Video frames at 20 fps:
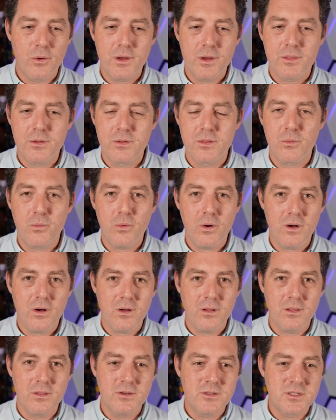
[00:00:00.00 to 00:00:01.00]
Going through the
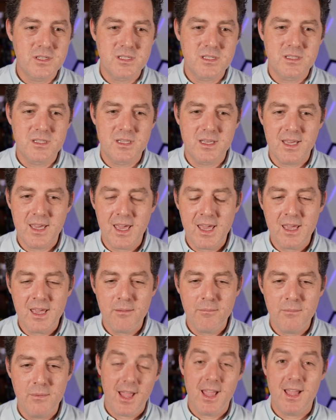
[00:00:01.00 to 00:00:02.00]
wall loses the
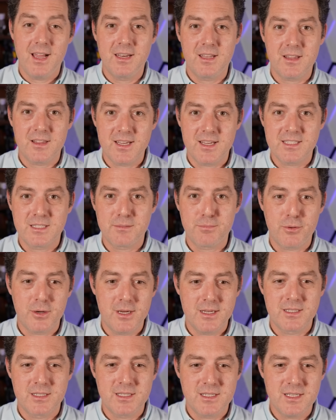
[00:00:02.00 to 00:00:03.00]
game. And let's
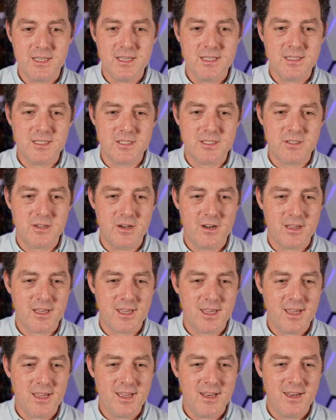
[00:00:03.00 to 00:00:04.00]
press C to start
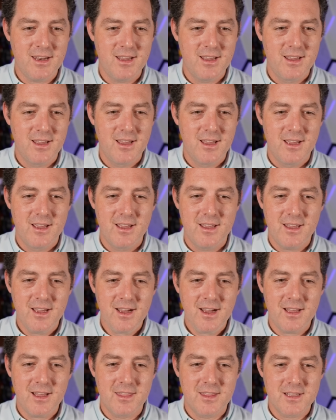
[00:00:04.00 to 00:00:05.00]
again.
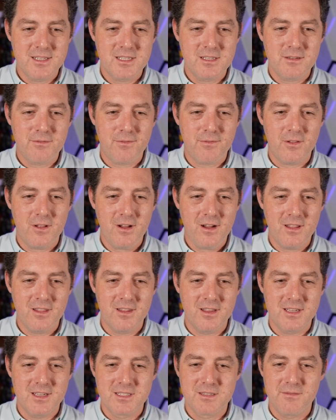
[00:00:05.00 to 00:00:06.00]
Yeah, this is
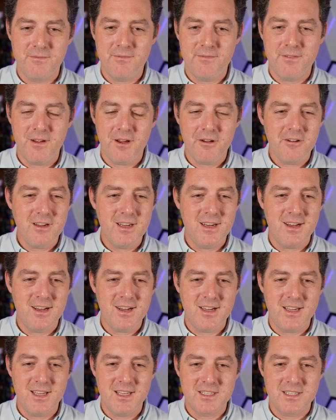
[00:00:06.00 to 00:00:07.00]
flawless. Very
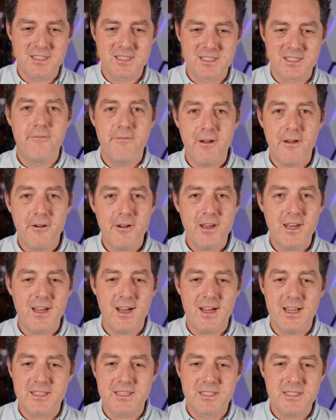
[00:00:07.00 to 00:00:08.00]
nice. Very
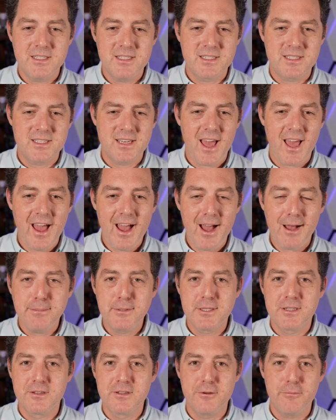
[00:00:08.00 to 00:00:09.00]
nice. This is an
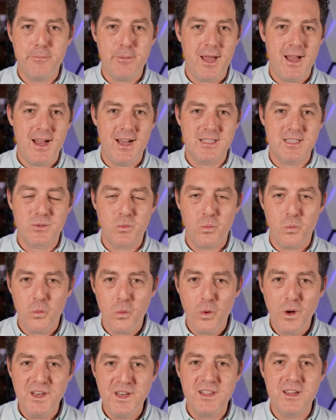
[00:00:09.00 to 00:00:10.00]
absolute pass,
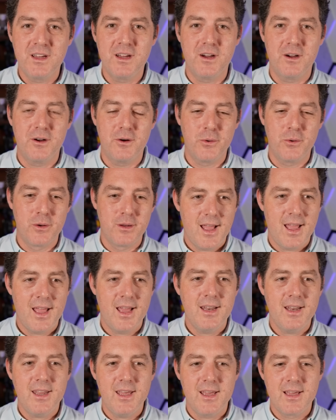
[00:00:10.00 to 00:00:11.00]
one go.
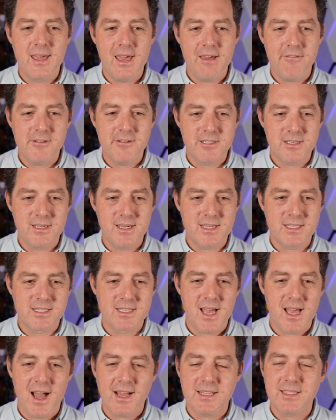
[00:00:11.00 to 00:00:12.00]
And it gave us an
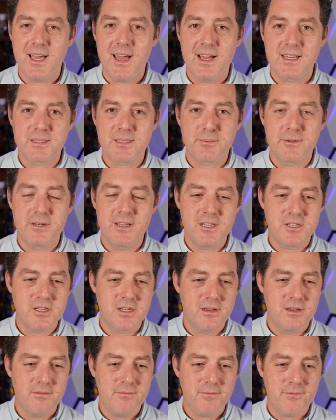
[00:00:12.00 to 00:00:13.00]
exact
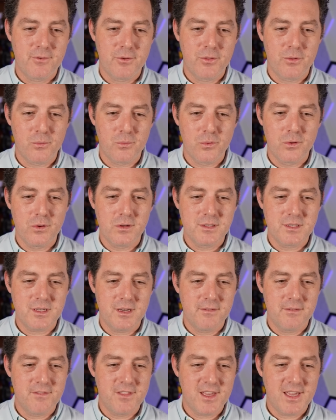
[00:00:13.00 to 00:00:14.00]
explanation for the rules
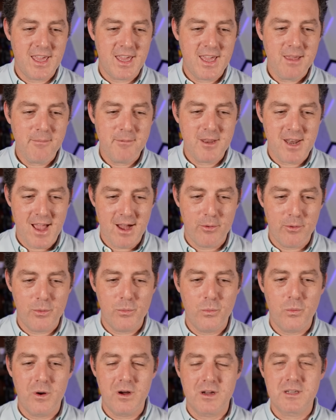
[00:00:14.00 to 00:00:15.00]
of the game and how
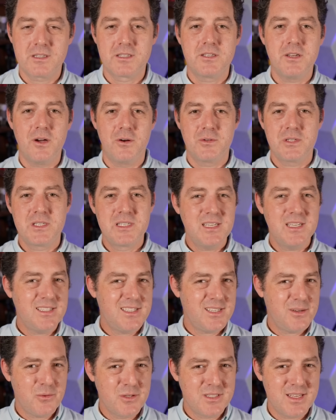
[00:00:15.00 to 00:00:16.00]
it works. So
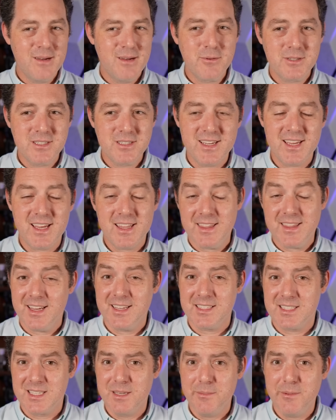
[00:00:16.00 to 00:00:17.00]
since it was able to get
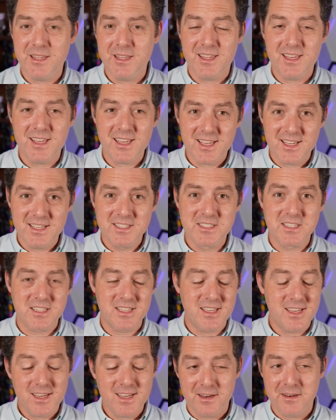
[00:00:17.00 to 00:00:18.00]
that seemingly
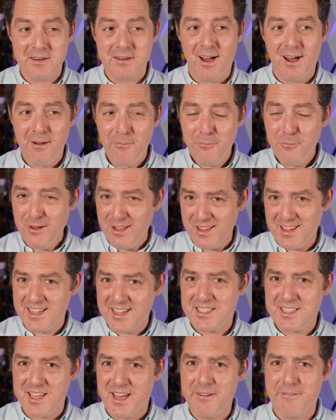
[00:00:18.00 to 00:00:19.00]
easily, and I'm really
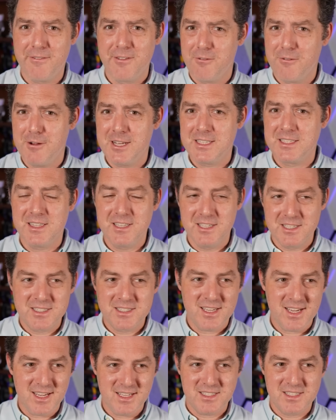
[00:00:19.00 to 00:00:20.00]
excited for the rest of these
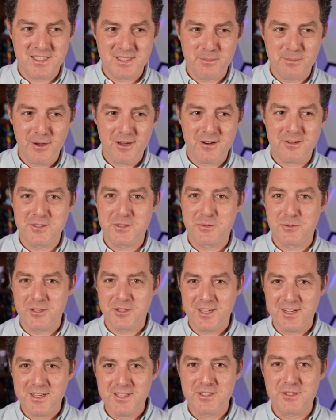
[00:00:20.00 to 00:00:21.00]
tests, this model is
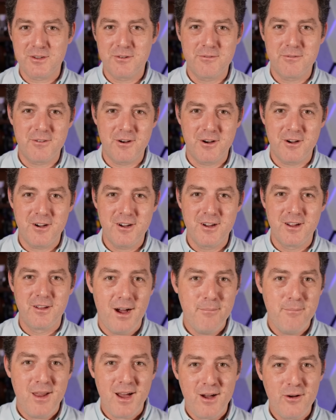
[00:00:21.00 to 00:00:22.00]
really good so far.
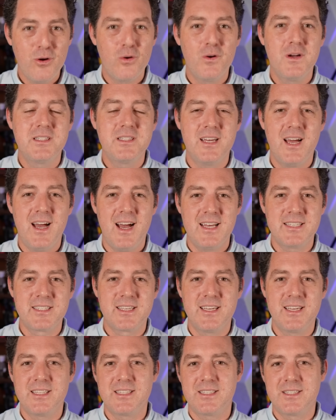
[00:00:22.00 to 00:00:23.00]
I'm now going to
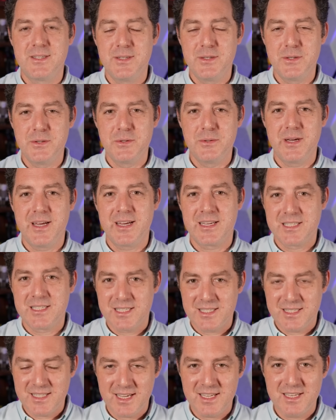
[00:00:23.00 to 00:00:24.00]
ask it to
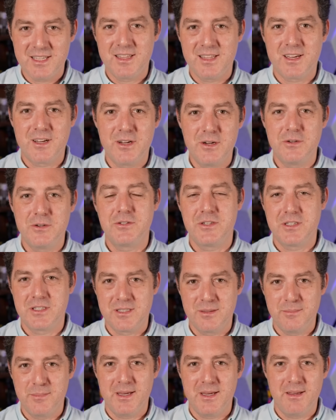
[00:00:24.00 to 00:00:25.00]
extend the code
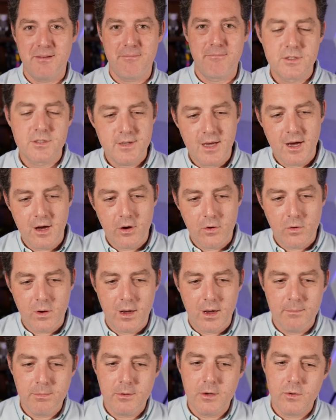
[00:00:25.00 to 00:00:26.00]
just a bit. So now
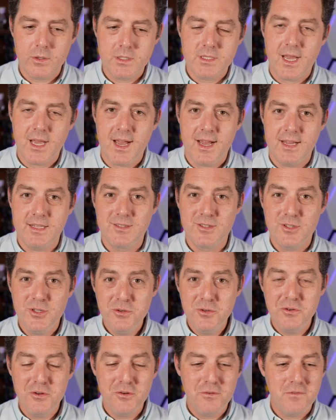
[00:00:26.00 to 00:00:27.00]
I'm going to add
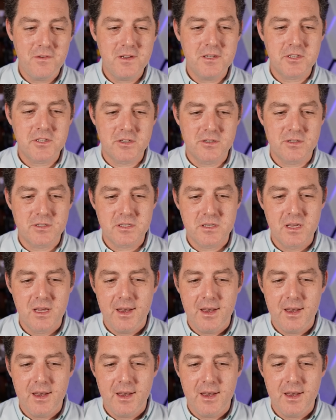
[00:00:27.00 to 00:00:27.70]
two new features.